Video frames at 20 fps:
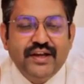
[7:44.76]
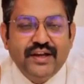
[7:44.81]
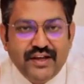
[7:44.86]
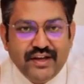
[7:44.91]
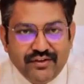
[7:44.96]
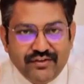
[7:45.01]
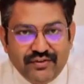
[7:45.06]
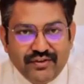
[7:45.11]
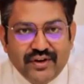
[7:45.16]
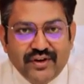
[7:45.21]

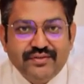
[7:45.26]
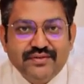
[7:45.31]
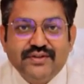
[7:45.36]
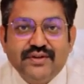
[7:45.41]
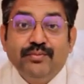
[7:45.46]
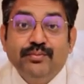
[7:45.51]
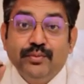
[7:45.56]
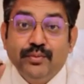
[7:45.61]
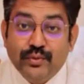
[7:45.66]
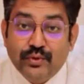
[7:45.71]
If you have
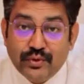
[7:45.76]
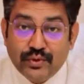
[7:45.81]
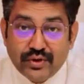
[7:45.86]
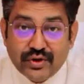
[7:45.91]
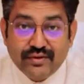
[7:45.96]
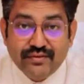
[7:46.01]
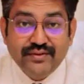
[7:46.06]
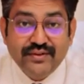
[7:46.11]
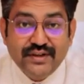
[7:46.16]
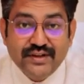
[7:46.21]
some more
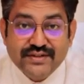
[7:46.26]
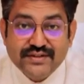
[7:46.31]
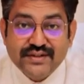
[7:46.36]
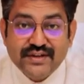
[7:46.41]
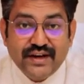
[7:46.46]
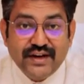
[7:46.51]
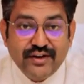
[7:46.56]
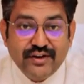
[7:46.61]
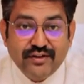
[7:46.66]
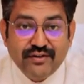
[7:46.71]
of these
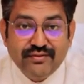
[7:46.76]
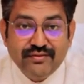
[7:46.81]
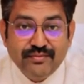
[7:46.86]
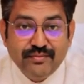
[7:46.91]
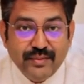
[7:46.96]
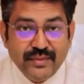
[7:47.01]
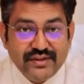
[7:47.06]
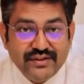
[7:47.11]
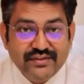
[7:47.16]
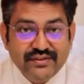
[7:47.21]
kind of
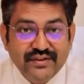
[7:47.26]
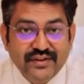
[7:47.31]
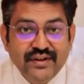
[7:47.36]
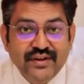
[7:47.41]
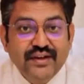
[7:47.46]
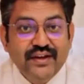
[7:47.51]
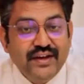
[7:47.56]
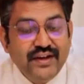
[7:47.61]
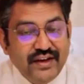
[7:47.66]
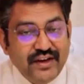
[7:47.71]
myths
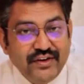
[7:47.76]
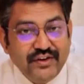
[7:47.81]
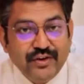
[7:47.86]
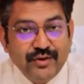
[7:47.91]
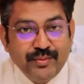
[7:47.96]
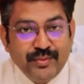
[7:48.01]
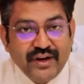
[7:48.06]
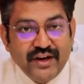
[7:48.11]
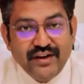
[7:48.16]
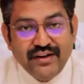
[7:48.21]
in
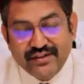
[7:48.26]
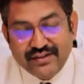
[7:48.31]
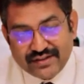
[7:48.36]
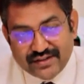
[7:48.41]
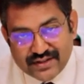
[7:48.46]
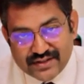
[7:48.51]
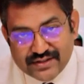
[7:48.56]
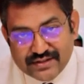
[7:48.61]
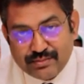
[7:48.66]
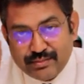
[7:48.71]
your mind,
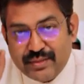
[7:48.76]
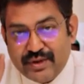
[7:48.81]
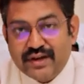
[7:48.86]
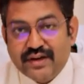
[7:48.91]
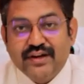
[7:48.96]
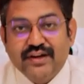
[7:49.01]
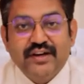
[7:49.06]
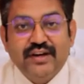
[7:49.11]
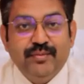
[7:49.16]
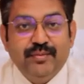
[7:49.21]
just make
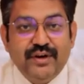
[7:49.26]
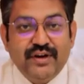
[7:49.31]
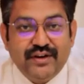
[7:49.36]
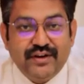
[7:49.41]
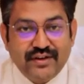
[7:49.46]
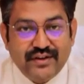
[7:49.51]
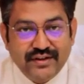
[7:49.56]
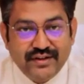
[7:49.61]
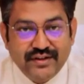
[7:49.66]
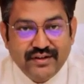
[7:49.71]
a comment
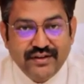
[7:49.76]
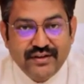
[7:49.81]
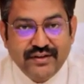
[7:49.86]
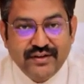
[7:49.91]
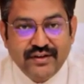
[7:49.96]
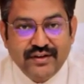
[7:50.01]
on the